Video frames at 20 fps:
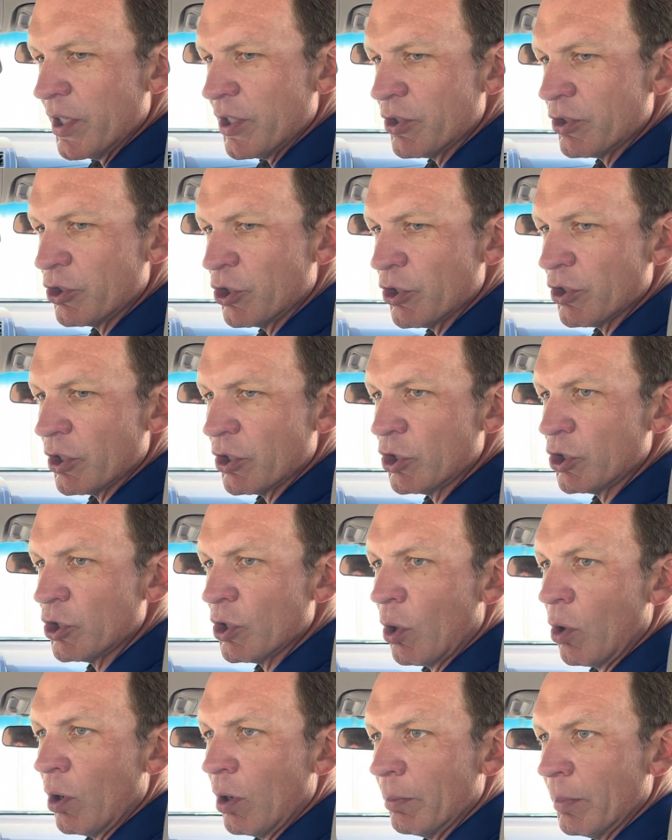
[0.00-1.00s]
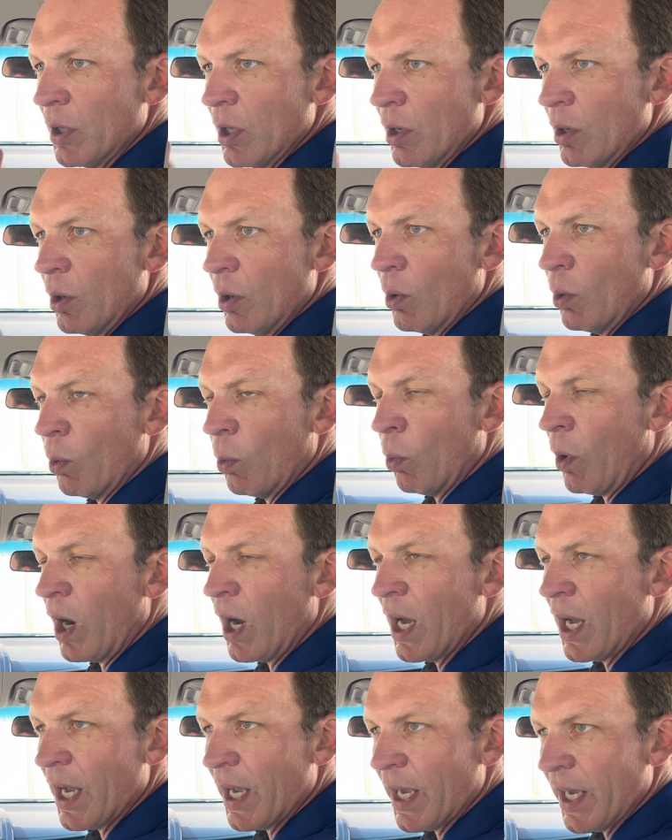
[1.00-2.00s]
just to show them
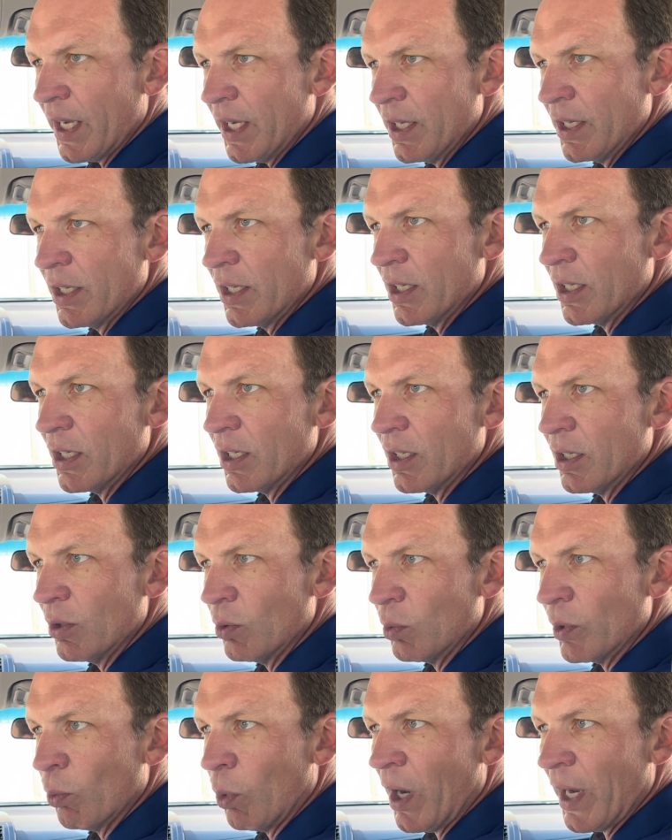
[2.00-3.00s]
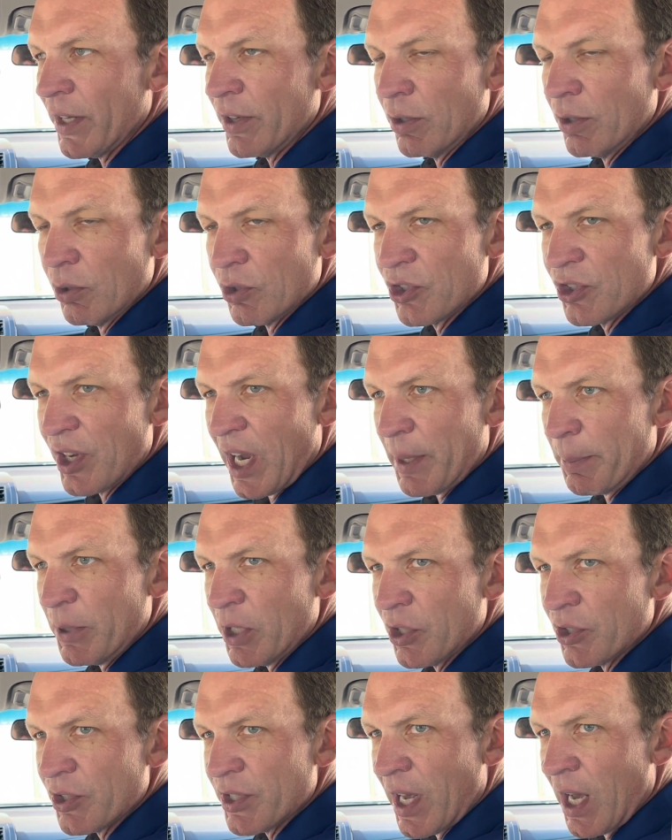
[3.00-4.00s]
why we widen those side
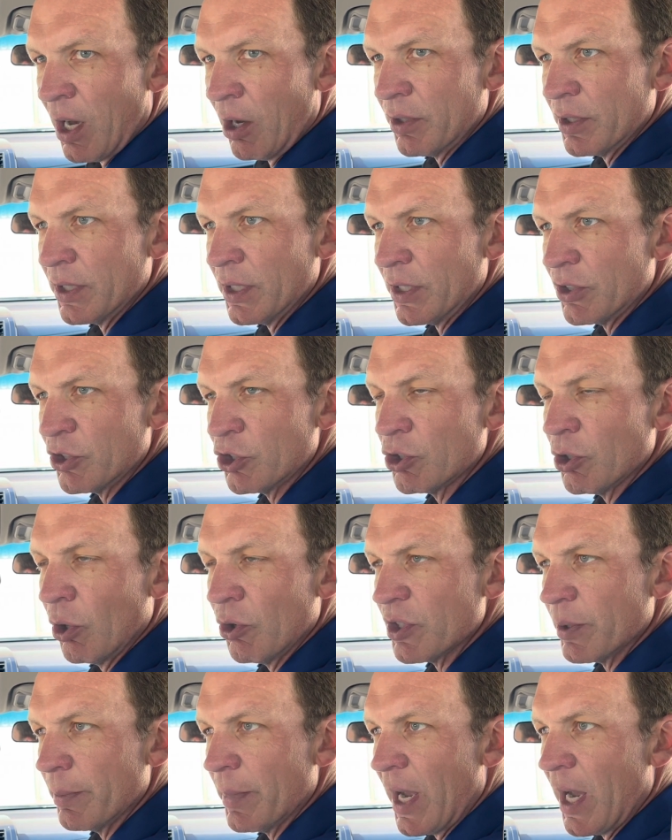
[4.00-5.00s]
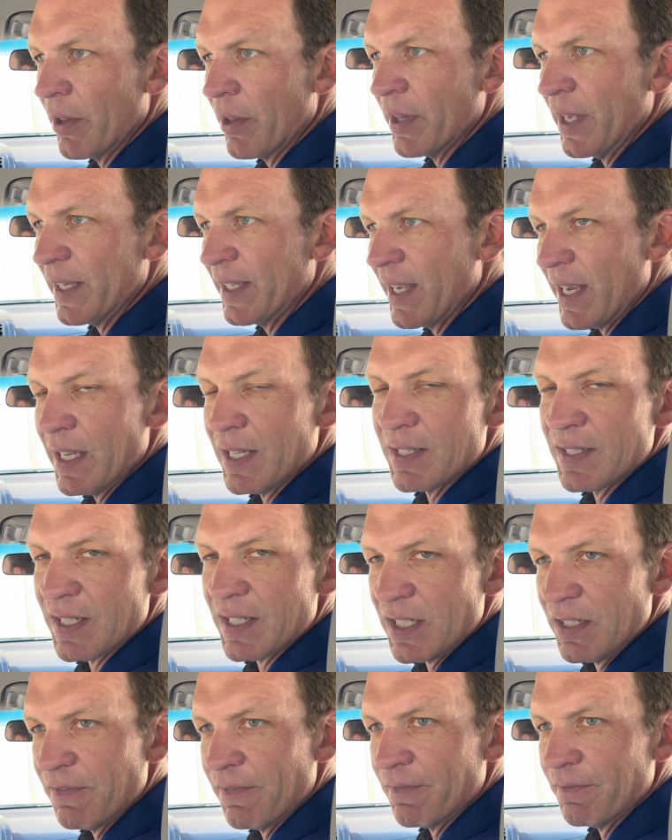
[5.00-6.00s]
mirrors out. It shows them how they can
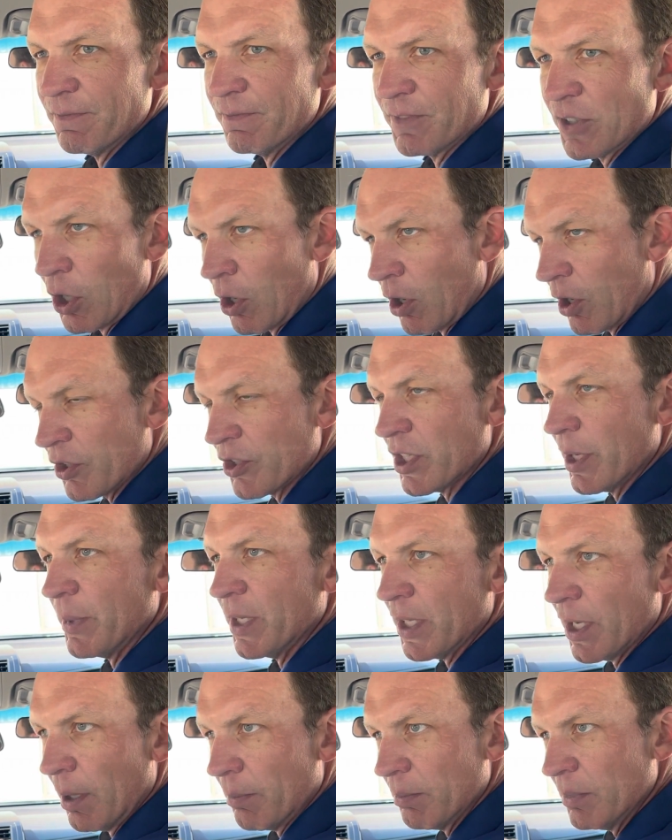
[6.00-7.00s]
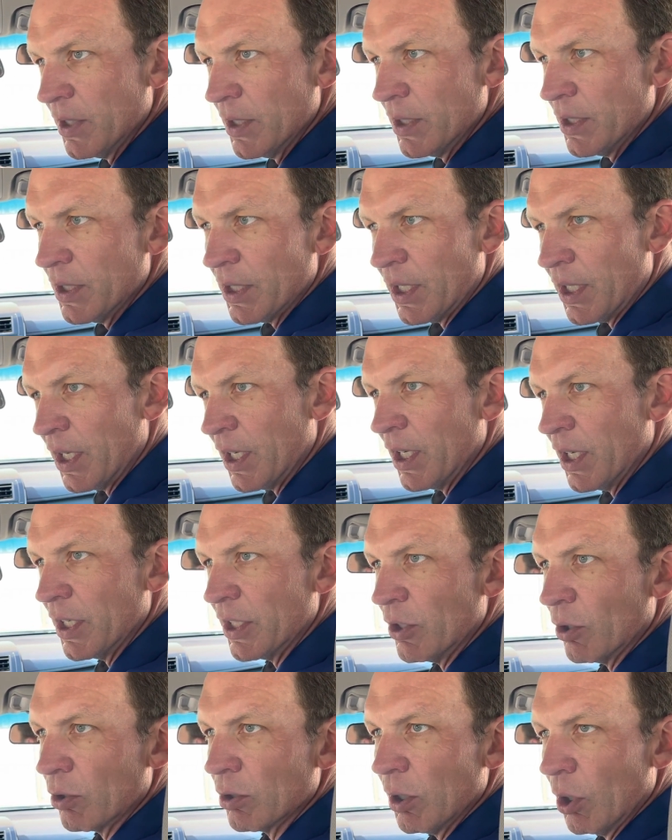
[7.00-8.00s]
see cars coming up,
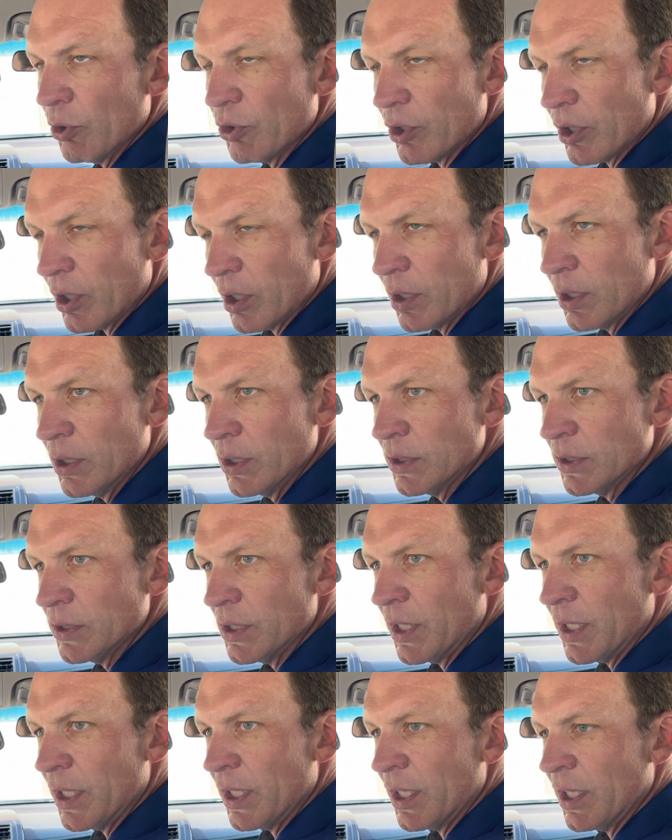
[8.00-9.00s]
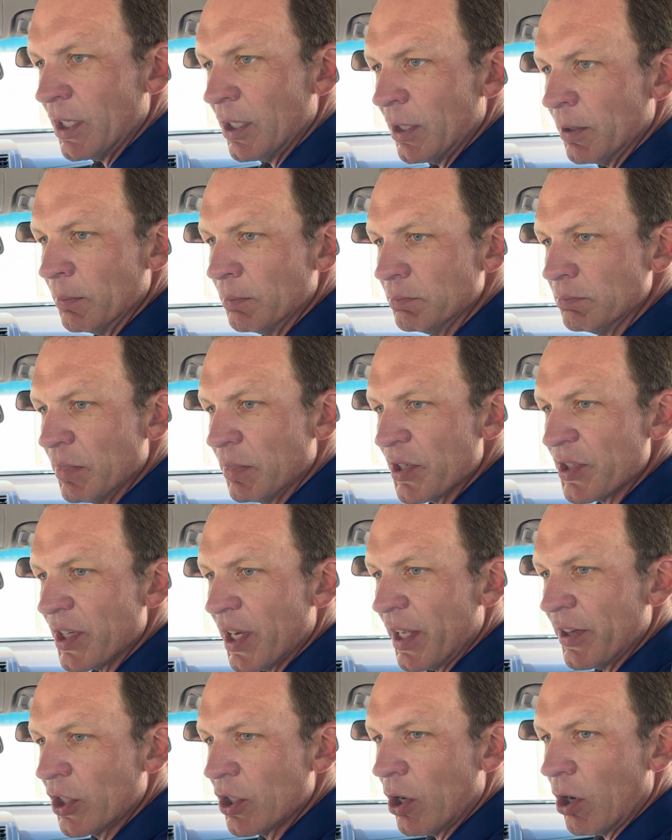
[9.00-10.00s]
closer
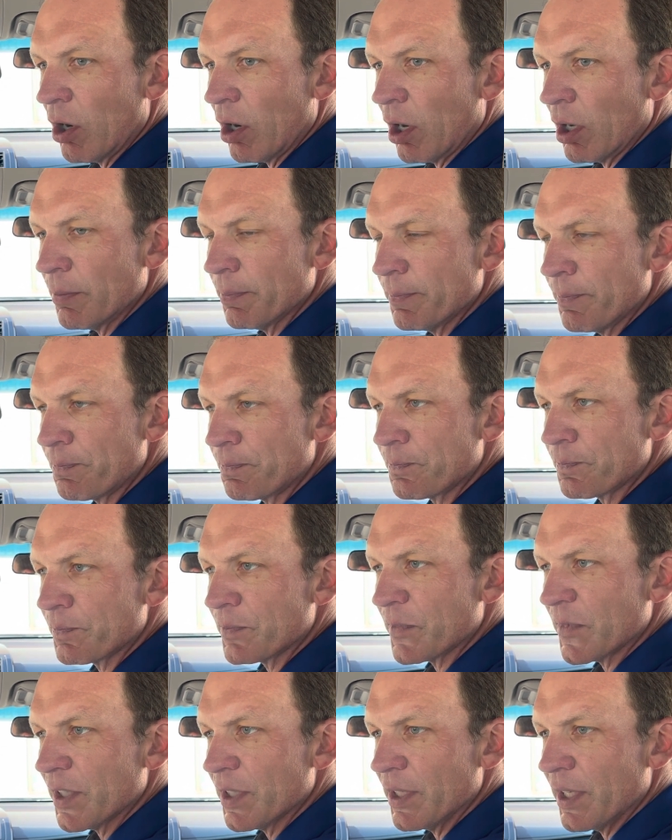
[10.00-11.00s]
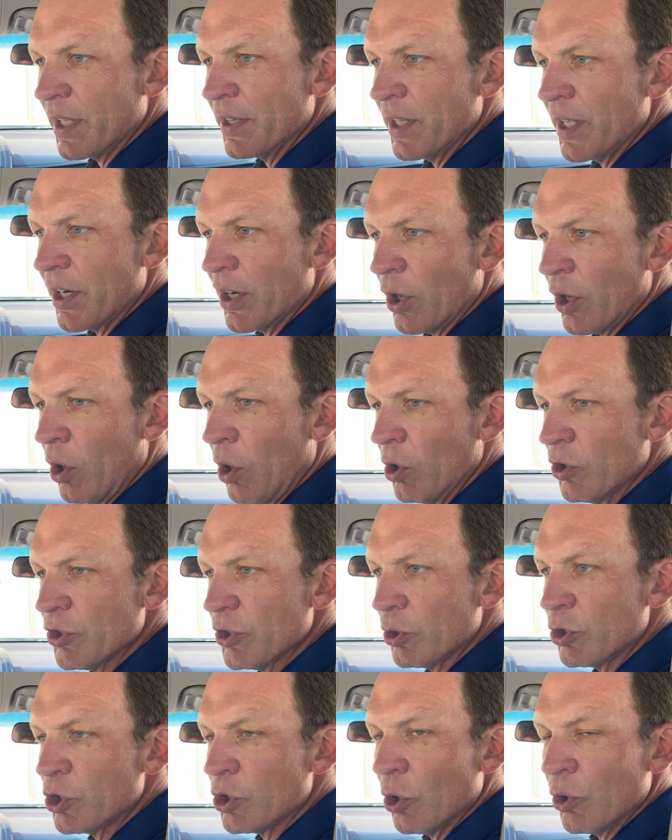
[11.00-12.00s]
beside the car. And then it
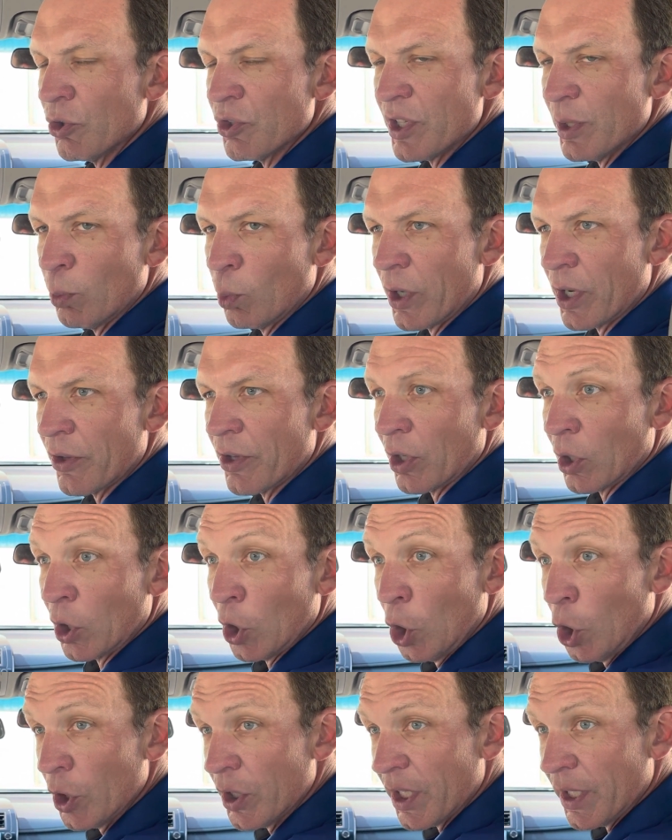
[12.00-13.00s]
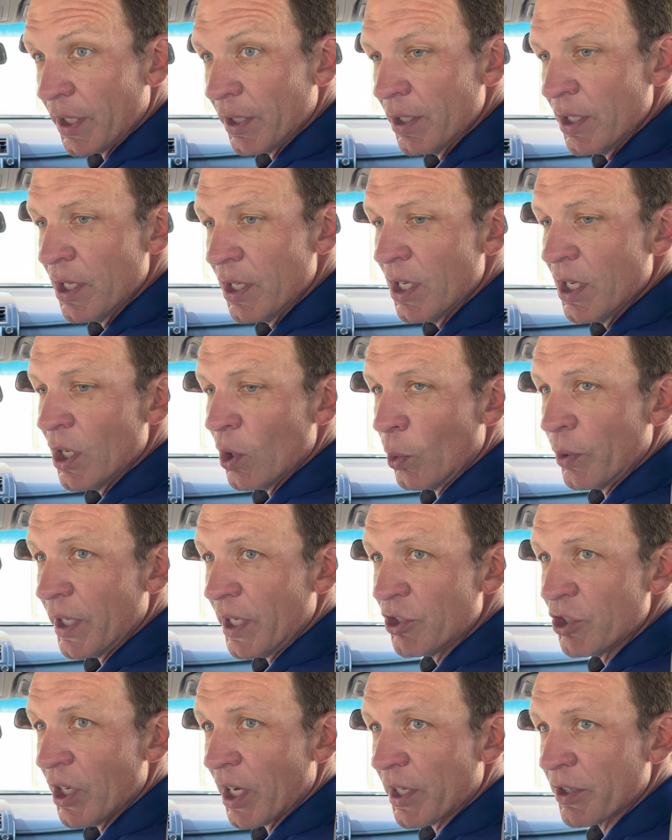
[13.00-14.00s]
also shows them where they're looking when
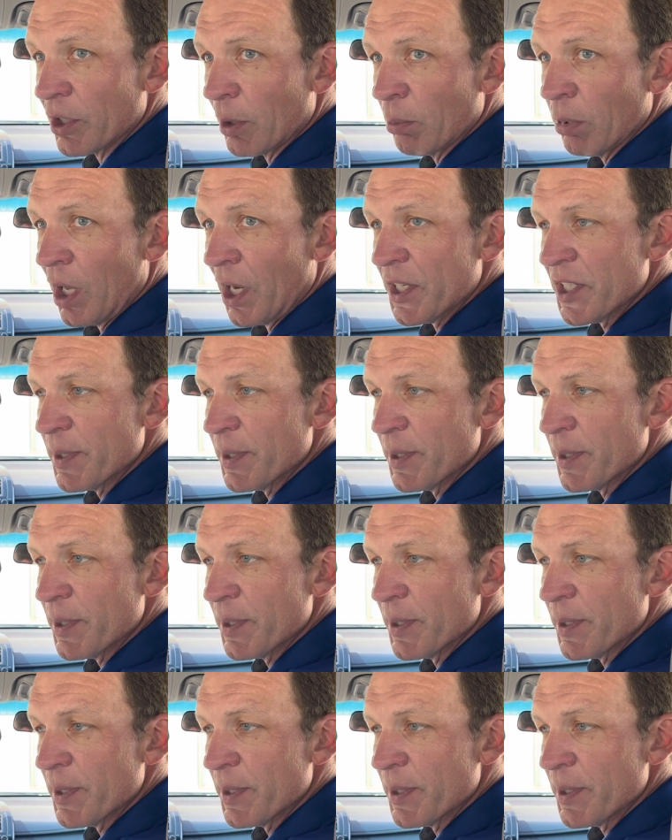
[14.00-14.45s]
they check their blind